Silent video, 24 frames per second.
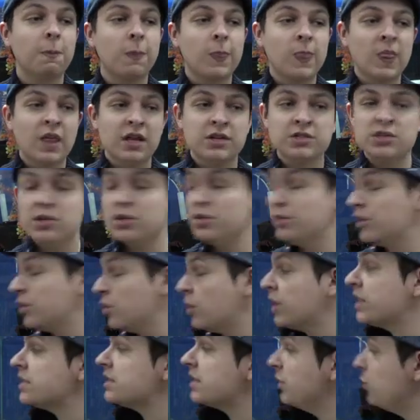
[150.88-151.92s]
So the
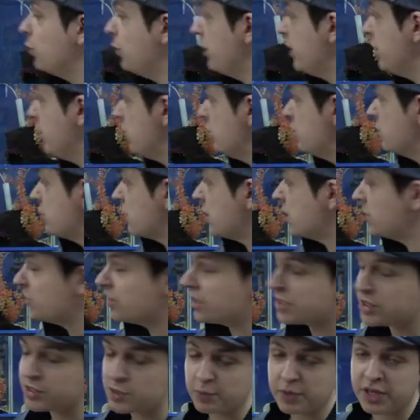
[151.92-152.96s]
ones that we use are
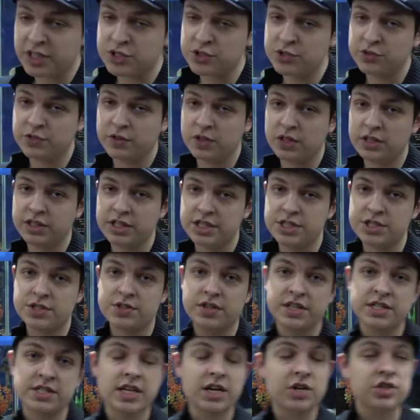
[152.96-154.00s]
just sponge filters.
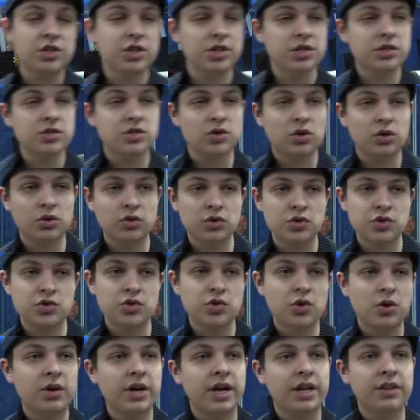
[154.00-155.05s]
The suction is not too
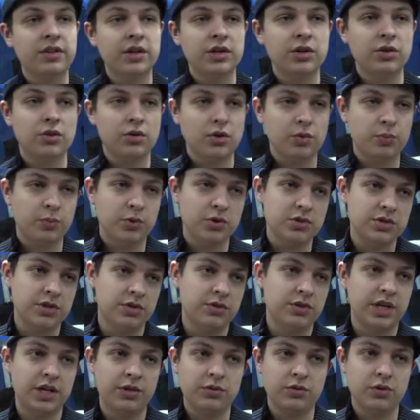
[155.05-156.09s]
strong and they do not pose a
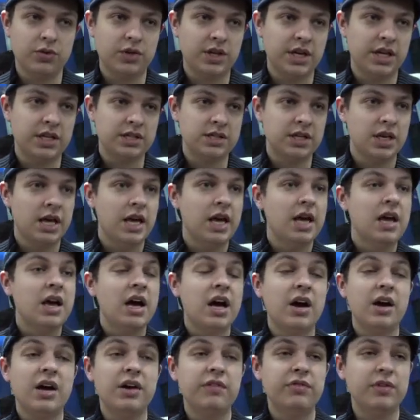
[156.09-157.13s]
threat for the eggs.
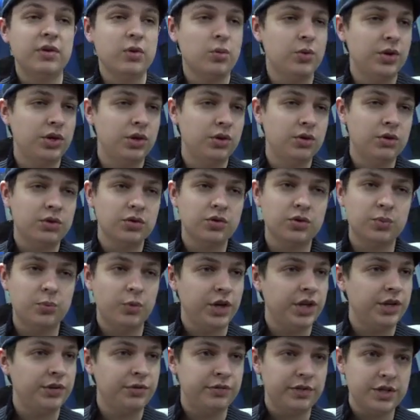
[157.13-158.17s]
However, we do not
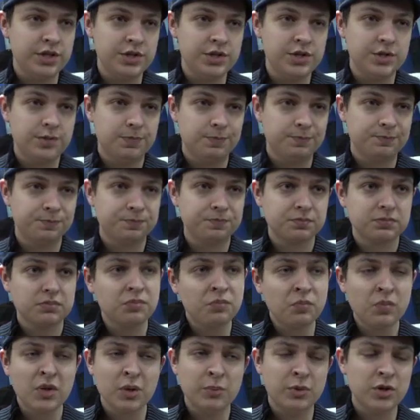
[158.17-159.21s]
breed fish
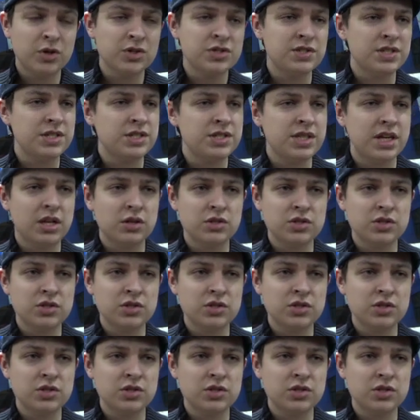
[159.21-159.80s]
because they sell